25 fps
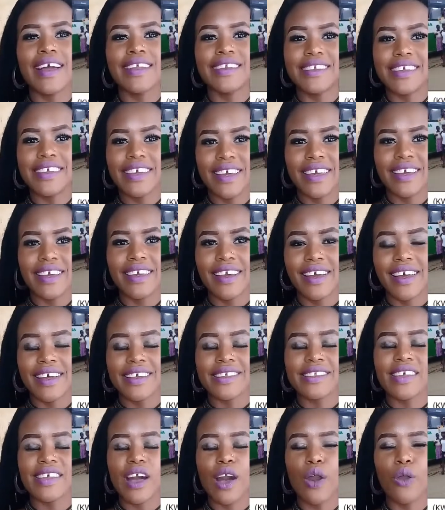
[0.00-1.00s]
A Day
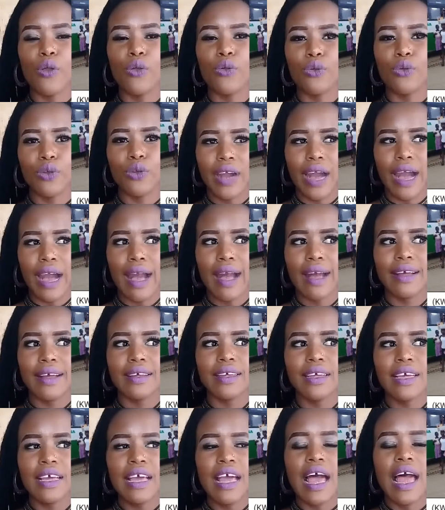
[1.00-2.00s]
as a Hawker.
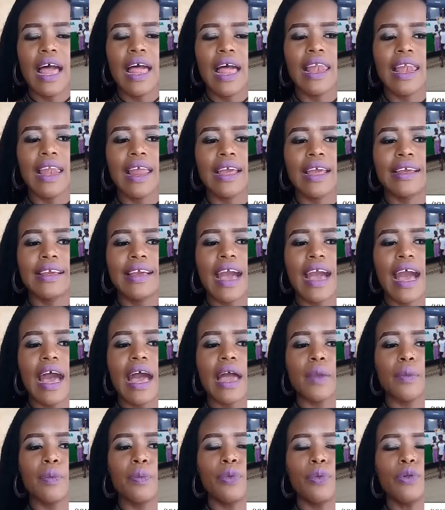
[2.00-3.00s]
Like,
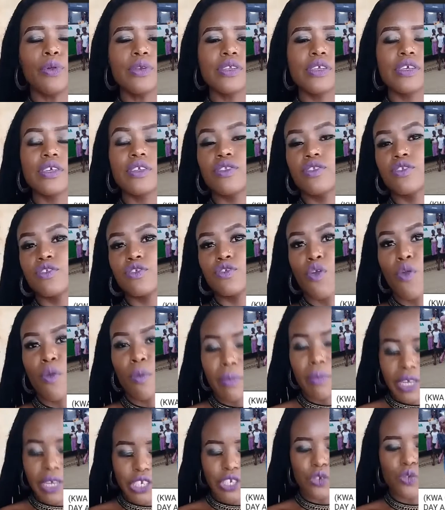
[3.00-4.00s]
I put in
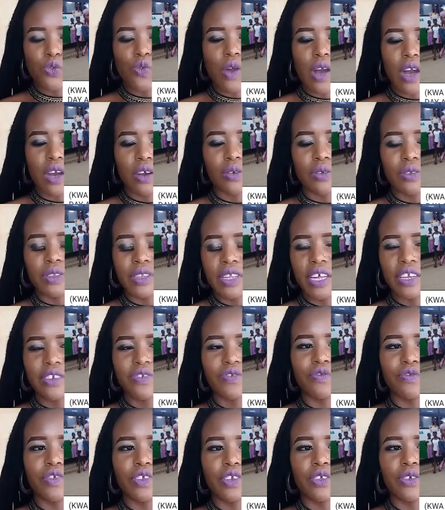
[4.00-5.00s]
so much work on
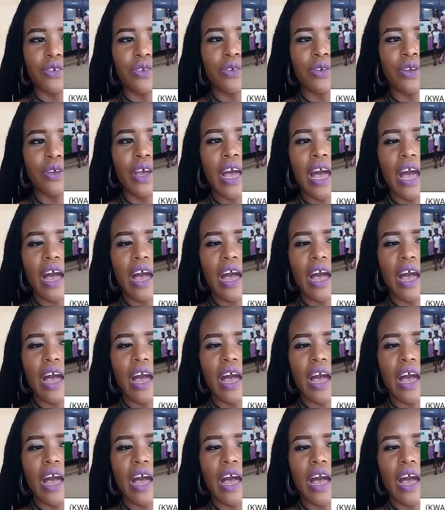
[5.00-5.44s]
that video.